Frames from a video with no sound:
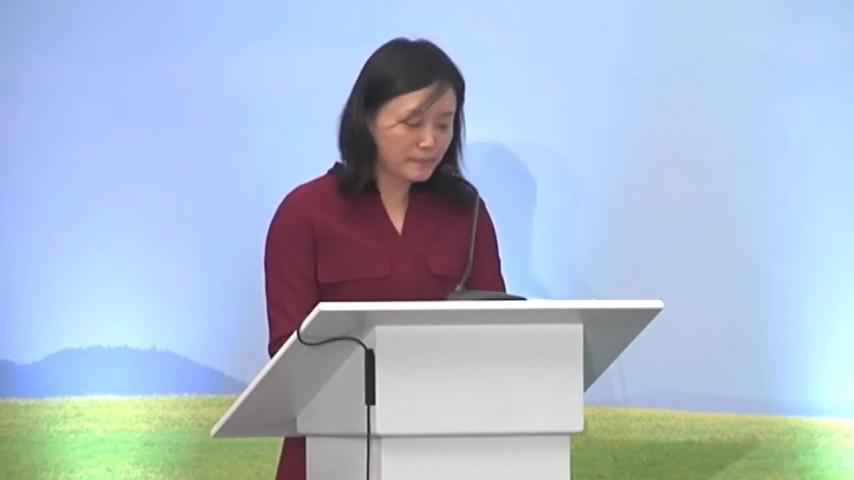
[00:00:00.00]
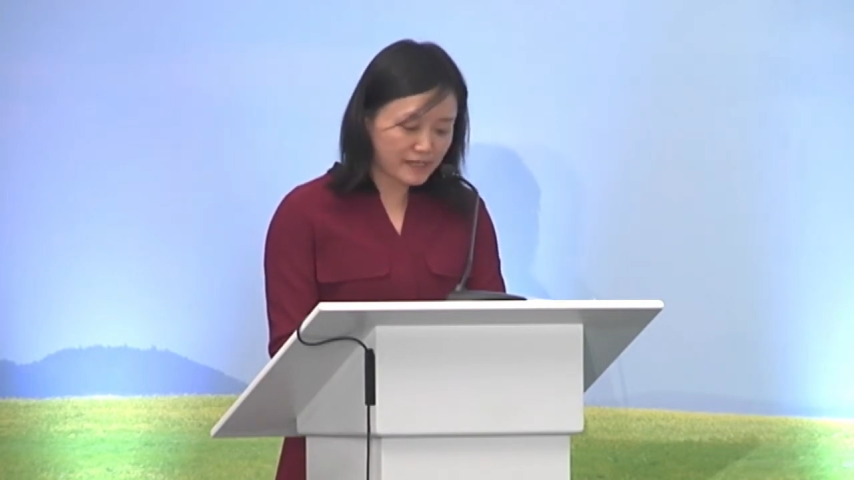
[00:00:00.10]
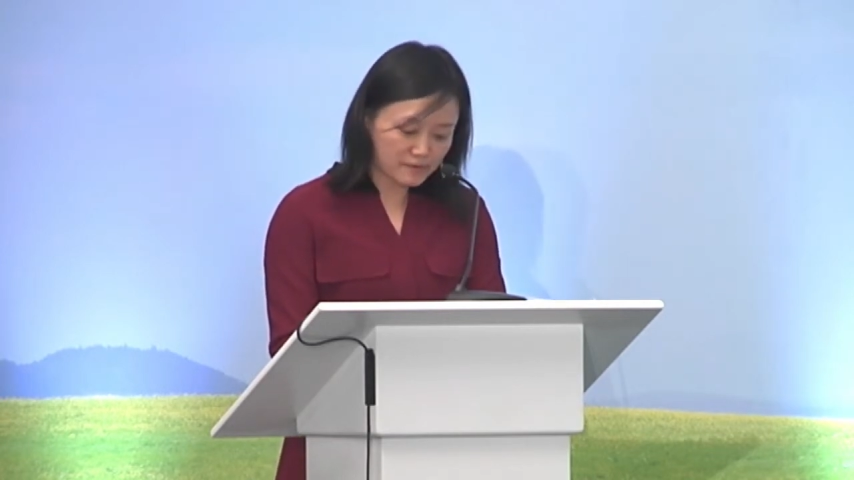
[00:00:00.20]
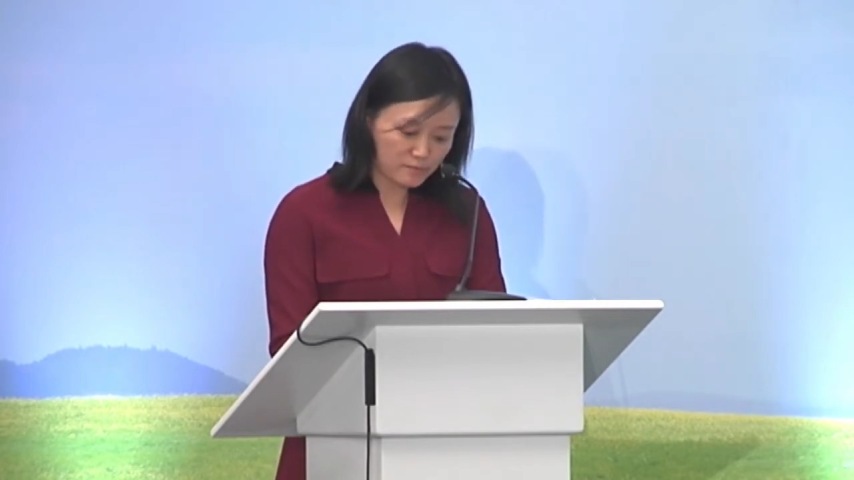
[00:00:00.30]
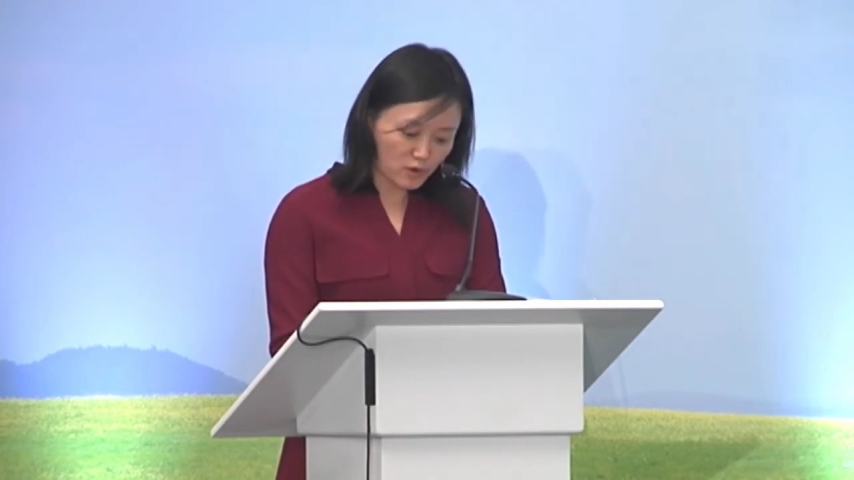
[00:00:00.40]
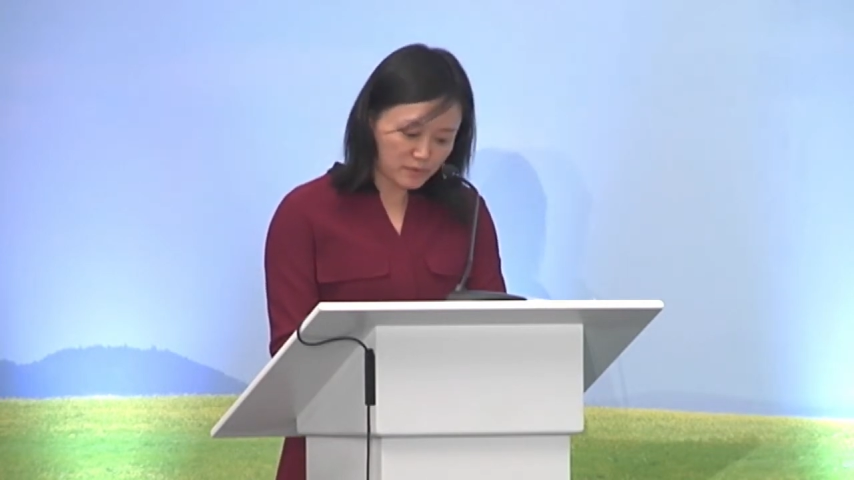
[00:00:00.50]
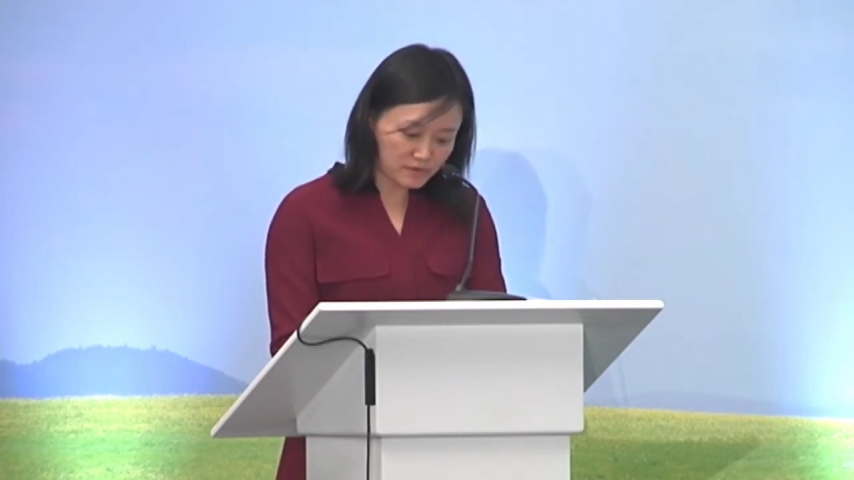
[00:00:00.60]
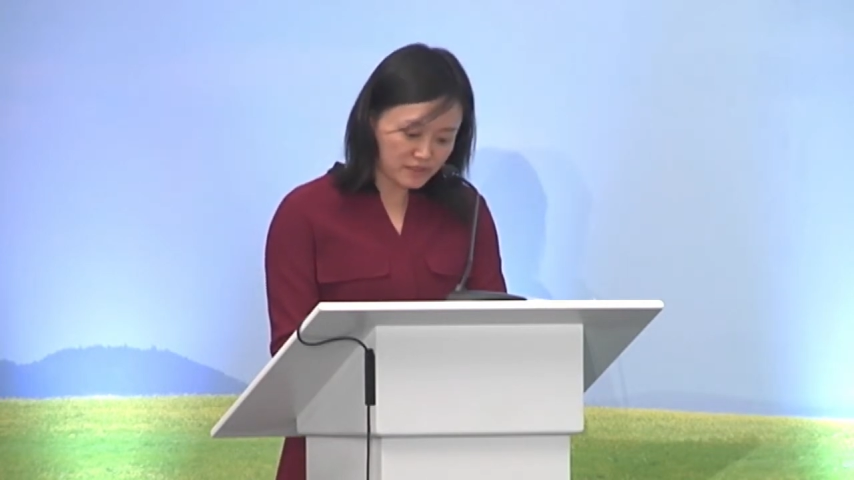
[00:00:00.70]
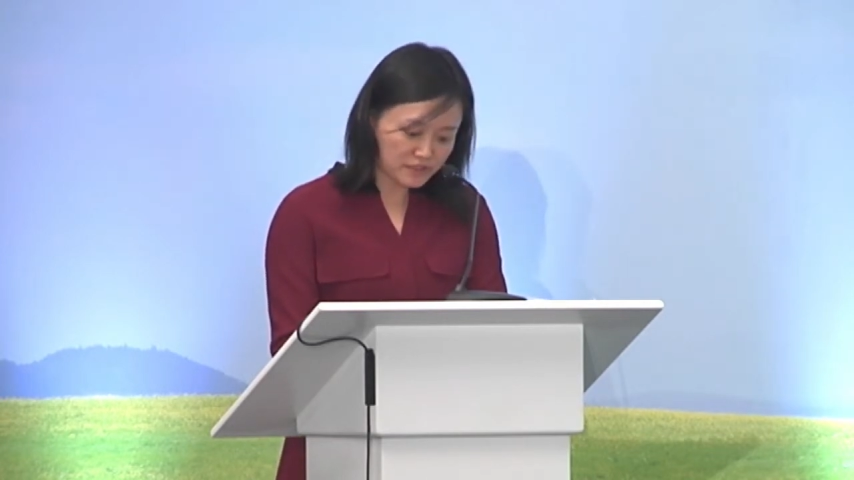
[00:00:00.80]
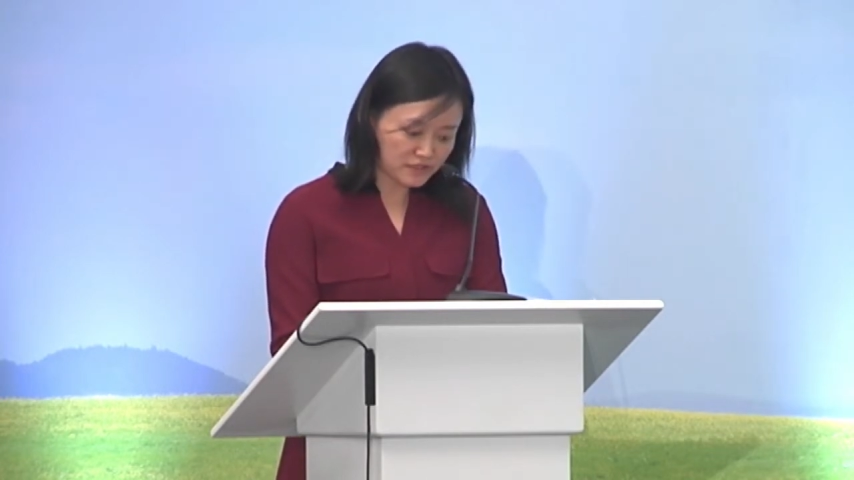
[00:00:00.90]
billion
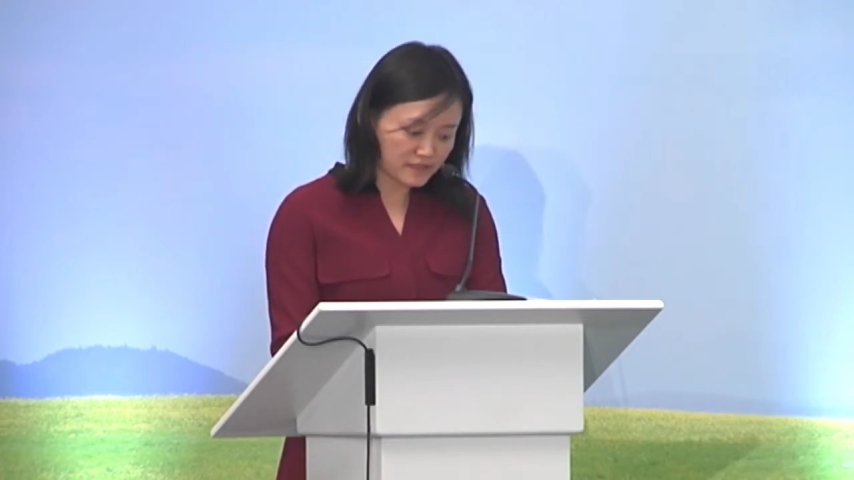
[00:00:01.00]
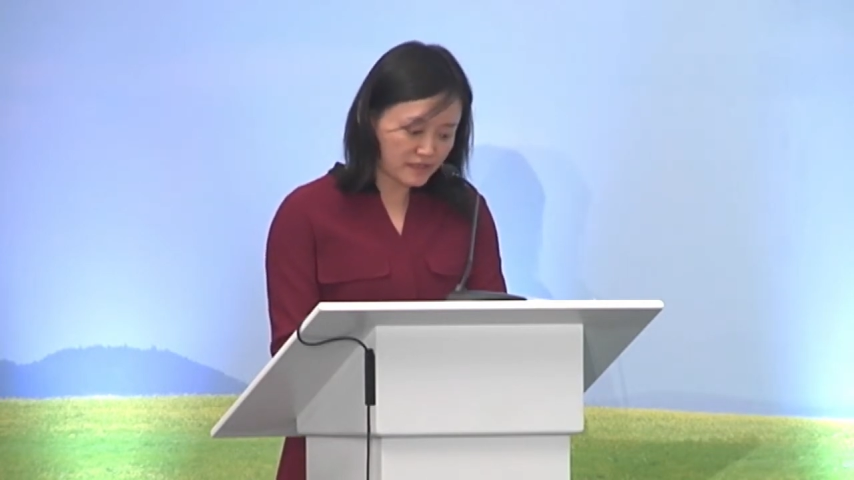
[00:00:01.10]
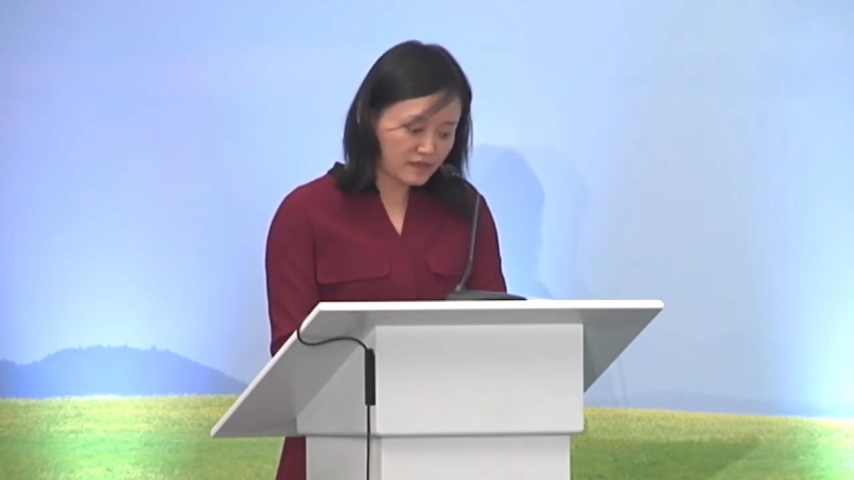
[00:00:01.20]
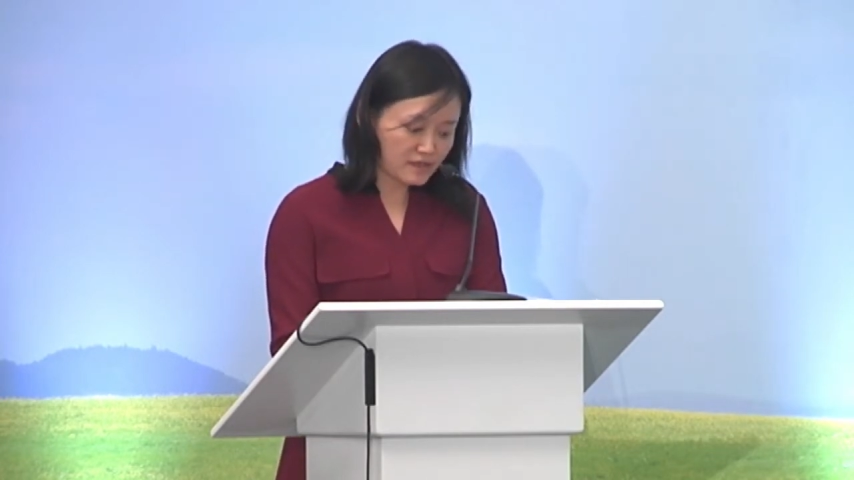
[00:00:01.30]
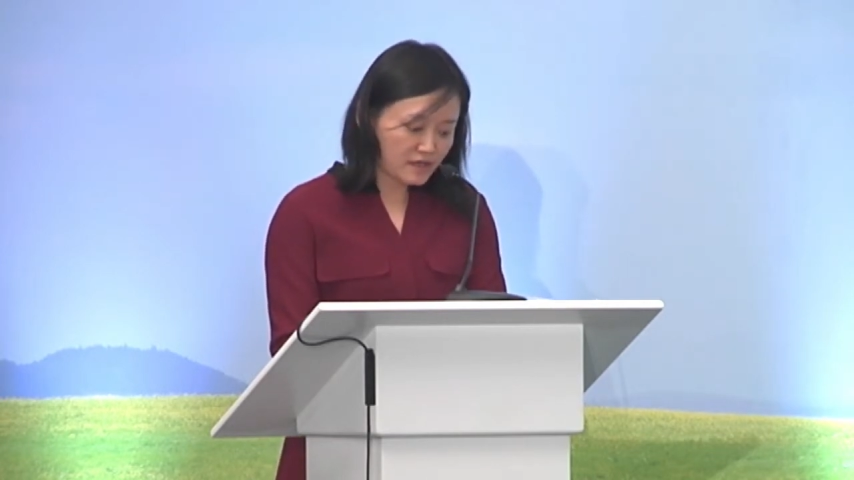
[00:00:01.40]
population